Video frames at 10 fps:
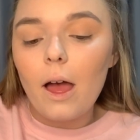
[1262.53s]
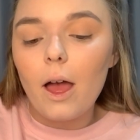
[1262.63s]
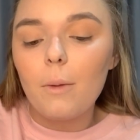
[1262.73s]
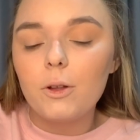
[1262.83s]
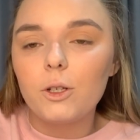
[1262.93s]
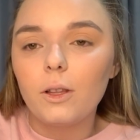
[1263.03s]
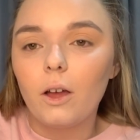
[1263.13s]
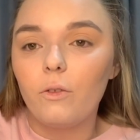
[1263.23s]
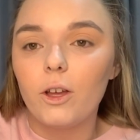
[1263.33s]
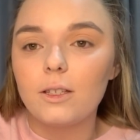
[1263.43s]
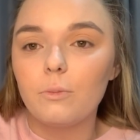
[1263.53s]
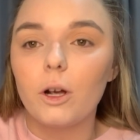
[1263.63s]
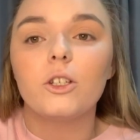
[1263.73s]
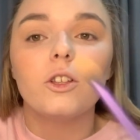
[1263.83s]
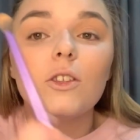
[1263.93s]
And doing like a first
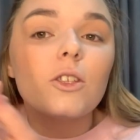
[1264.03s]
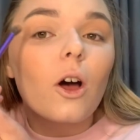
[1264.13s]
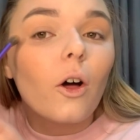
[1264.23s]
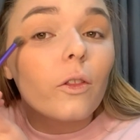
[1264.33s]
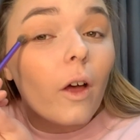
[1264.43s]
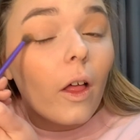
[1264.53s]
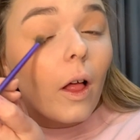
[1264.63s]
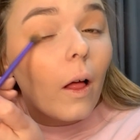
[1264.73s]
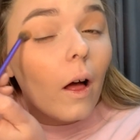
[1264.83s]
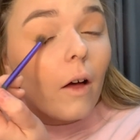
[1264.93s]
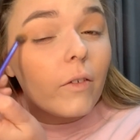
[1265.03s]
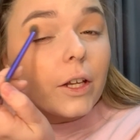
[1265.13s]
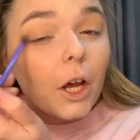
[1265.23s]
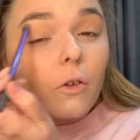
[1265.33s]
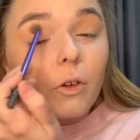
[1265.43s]
impressions on a
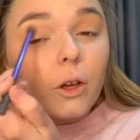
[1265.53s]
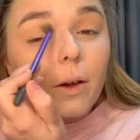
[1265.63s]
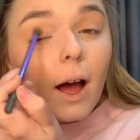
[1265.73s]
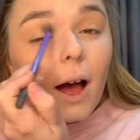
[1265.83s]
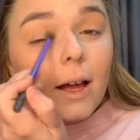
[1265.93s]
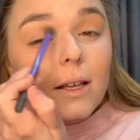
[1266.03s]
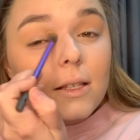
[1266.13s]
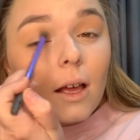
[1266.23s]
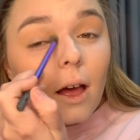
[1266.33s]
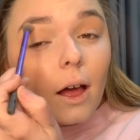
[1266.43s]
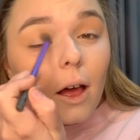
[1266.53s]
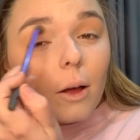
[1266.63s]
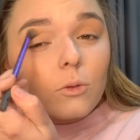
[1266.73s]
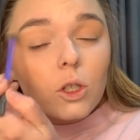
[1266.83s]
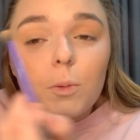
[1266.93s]
video for you guys,
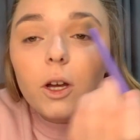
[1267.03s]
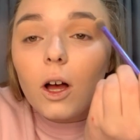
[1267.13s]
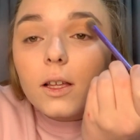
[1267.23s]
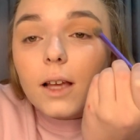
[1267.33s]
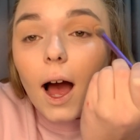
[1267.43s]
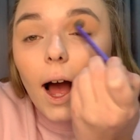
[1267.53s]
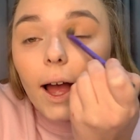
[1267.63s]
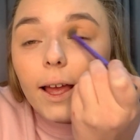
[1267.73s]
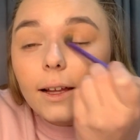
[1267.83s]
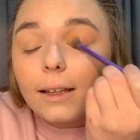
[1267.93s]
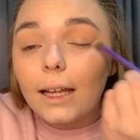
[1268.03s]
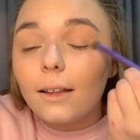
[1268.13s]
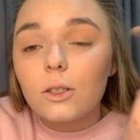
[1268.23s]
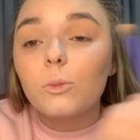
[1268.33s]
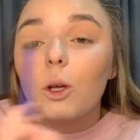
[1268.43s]
just because I need
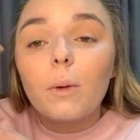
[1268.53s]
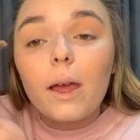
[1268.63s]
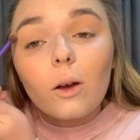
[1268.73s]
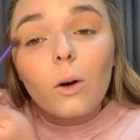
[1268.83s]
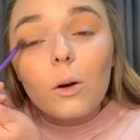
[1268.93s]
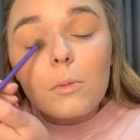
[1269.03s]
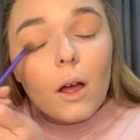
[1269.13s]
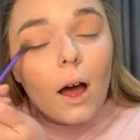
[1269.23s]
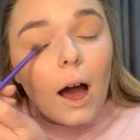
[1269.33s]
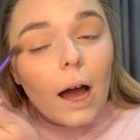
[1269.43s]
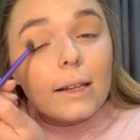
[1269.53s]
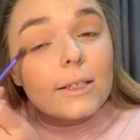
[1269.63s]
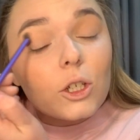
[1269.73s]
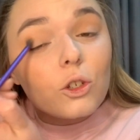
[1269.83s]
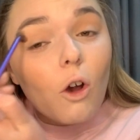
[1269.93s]
some new makeup. I need
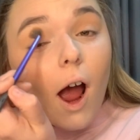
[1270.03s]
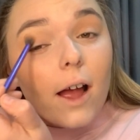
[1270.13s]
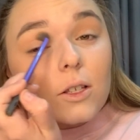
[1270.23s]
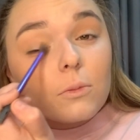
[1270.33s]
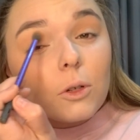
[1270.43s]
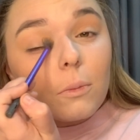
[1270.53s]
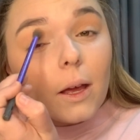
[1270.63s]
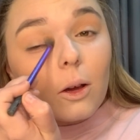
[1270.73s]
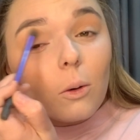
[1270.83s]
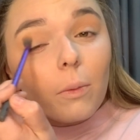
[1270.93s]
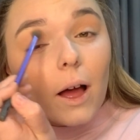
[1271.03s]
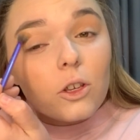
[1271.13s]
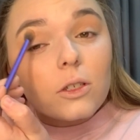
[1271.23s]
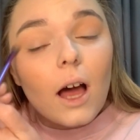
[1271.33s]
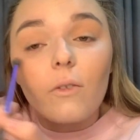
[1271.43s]
to try some new makeup that I
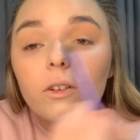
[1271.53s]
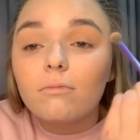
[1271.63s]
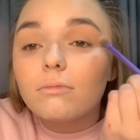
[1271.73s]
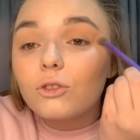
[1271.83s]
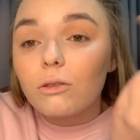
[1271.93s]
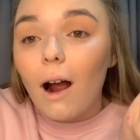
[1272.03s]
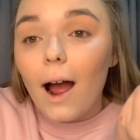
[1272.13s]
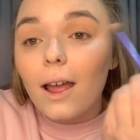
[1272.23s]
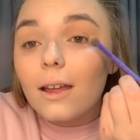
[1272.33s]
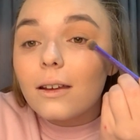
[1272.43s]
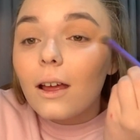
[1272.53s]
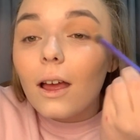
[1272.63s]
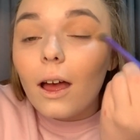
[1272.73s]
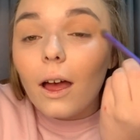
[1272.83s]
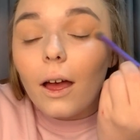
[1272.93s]
just haven't tried,
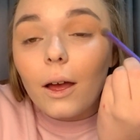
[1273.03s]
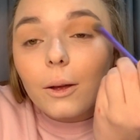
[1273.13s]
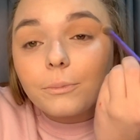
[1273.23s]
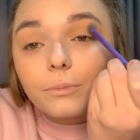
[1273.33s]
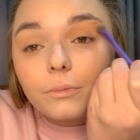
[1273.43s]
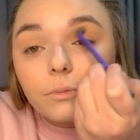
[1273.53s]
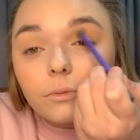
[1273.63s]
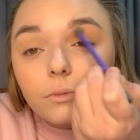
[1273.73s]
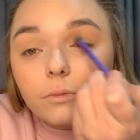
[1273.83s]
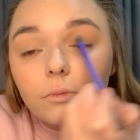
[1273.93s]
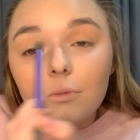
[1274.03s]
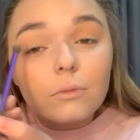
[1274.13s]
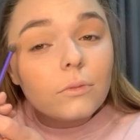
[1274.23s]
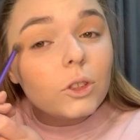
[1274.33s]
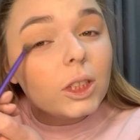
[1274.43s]

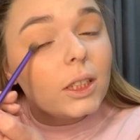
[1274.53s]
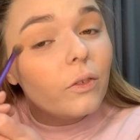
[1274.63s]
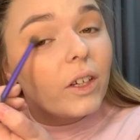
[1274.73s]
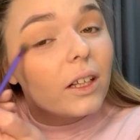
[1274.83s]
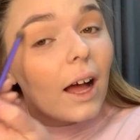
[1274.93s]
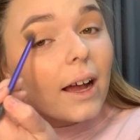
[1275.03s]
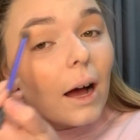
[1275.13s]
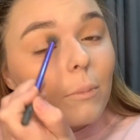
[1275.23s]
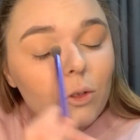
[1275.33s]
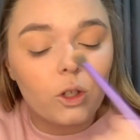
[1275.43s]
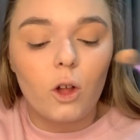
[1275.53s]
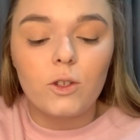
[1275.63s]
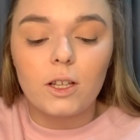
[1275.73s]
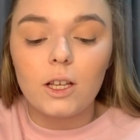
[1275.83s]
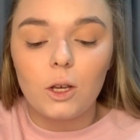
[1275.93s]
just because I feel like I'm
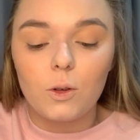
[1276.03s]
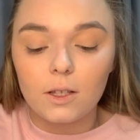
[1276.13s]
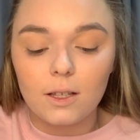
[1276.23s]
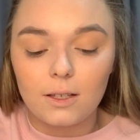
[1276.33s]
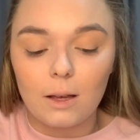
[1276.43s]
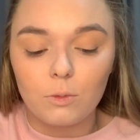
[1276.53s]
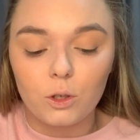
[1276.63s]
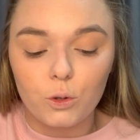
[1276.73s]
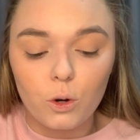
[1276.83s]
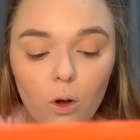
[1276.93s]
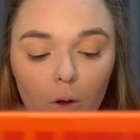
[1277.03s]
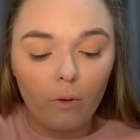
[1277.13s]
constantly using the same stuff.